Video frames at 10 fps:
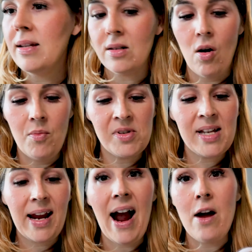it's
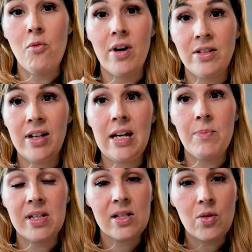almost like I want to
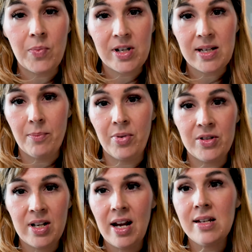keep it super
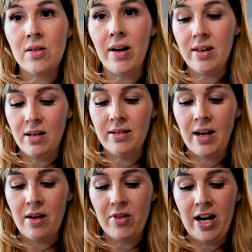simple today, so I thought
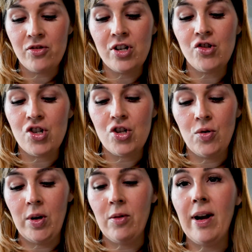that I would actually just
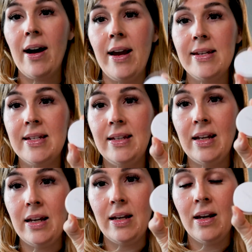show you guys
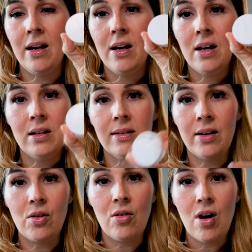the
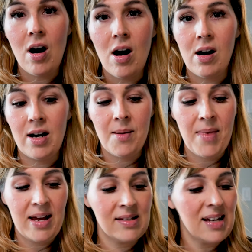little
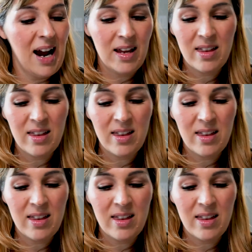RMS.